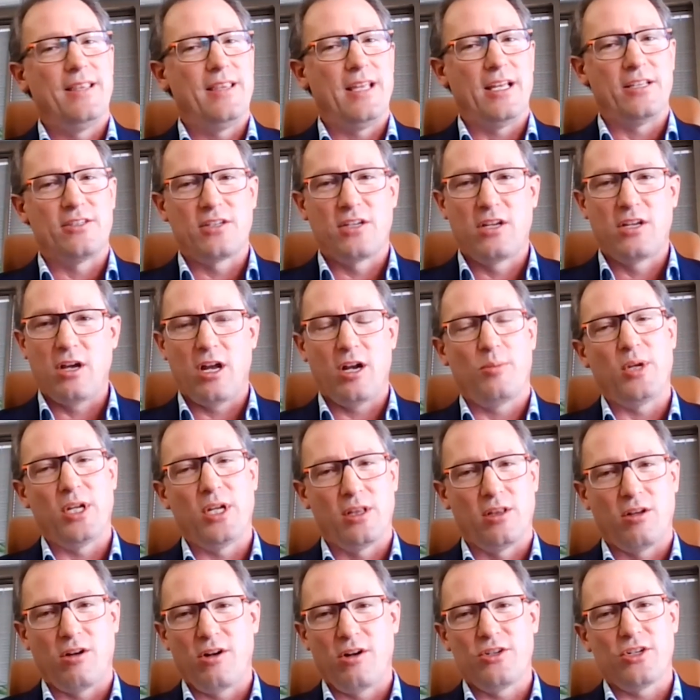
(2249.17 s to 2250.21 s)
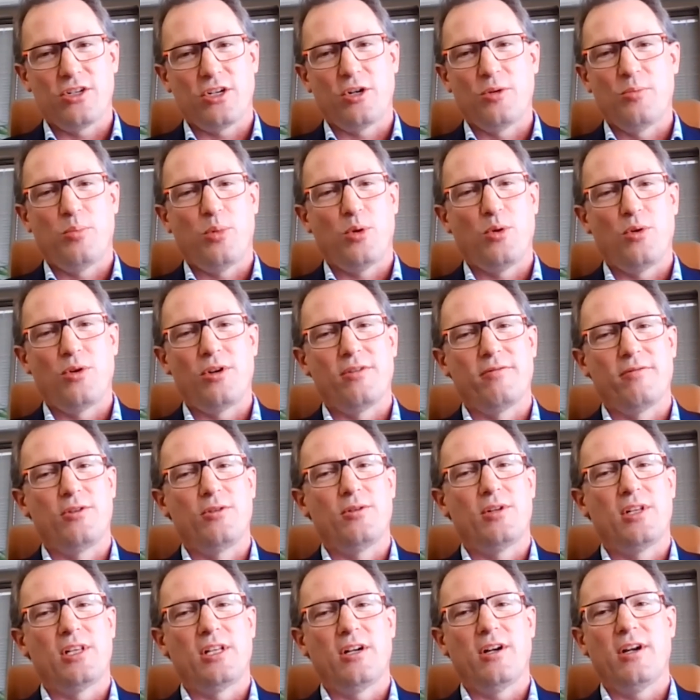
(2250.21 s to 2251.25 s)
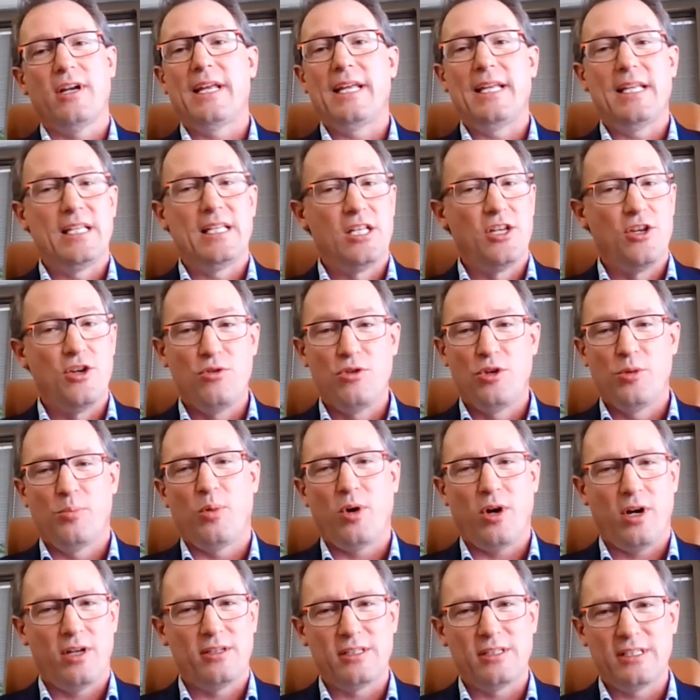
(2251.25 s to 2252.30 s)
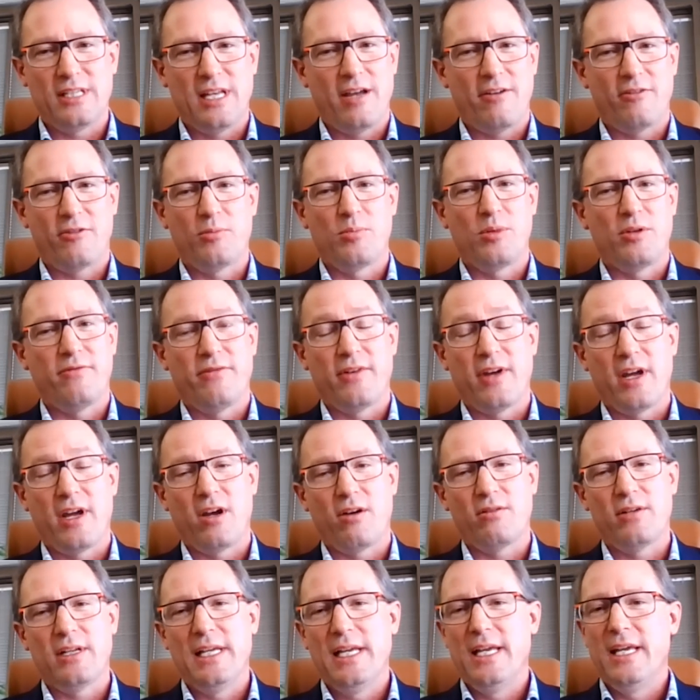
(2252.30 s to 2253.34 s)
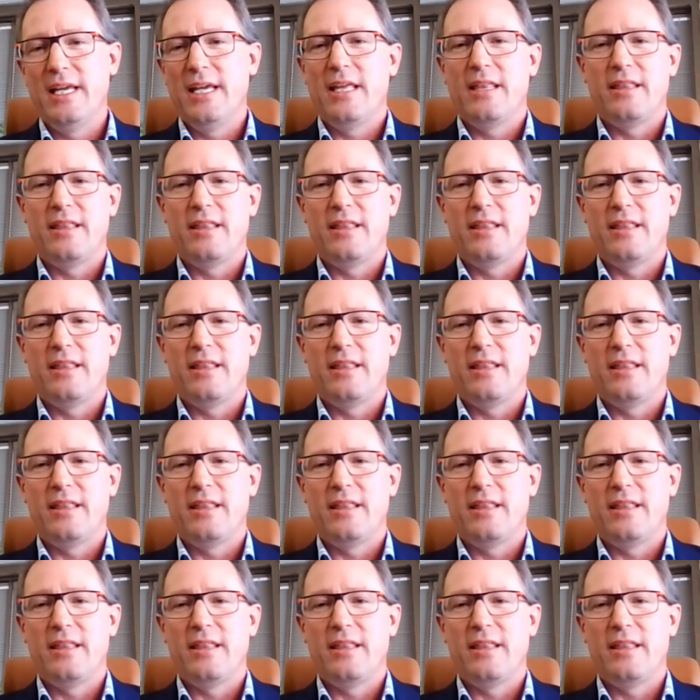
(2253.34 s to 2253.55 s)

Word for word: That's got to be a larger component of nuclear. New deposits have to be found.